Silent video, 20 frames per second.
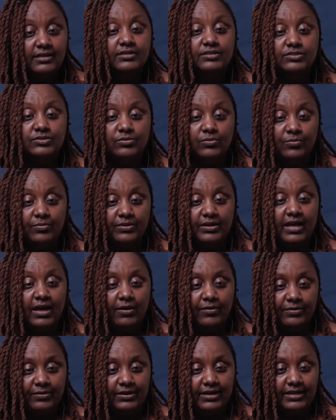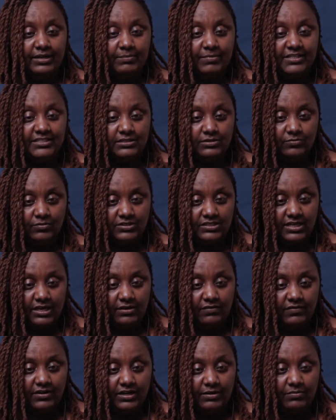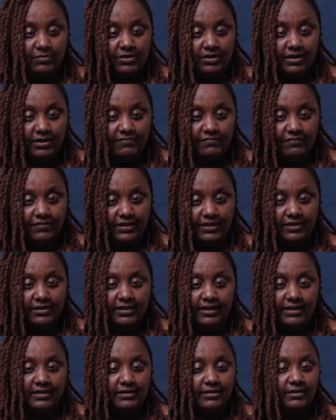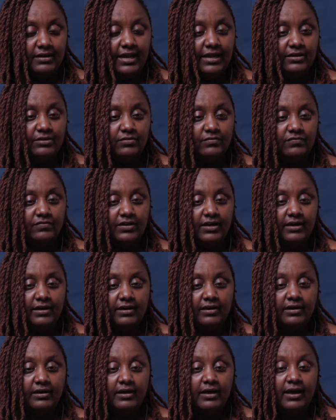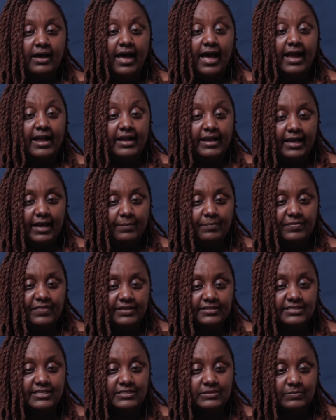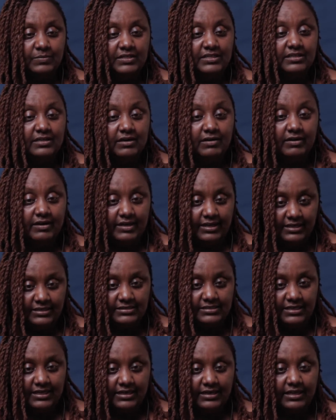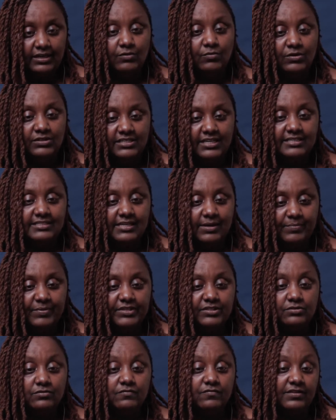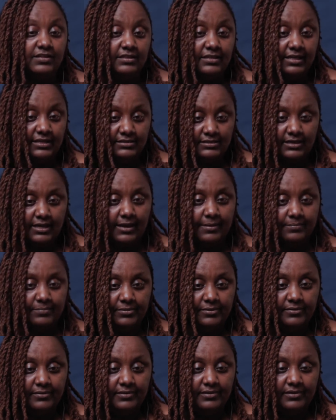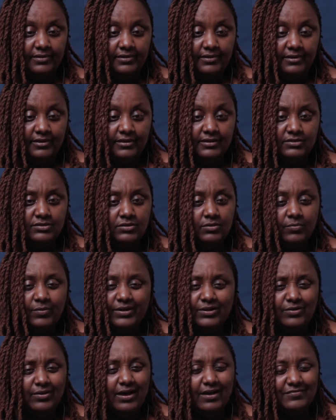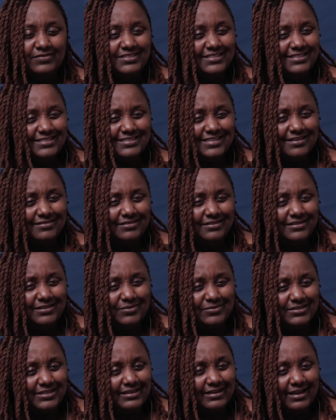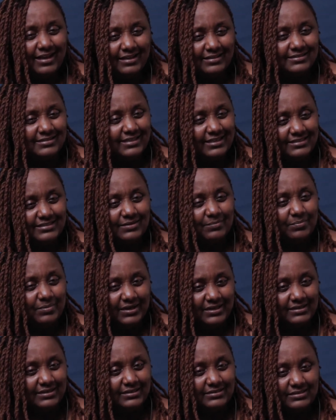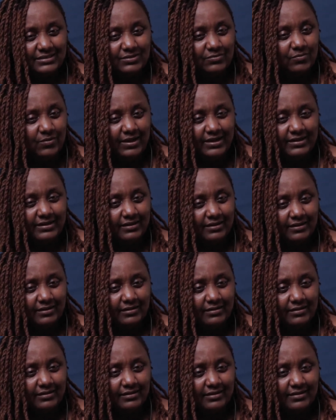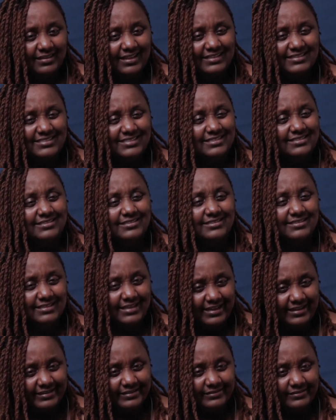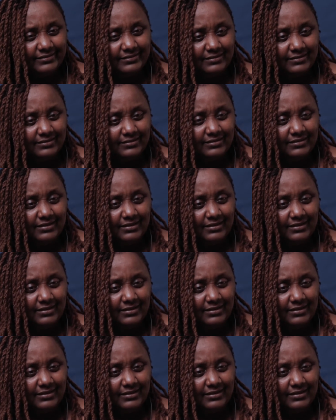So now you can imagine what kind of a demographic and kind of a gap that has been created and what has happened to fill that gap. So when you have 600,000 girls getting pregnant in 1 year, that's insane.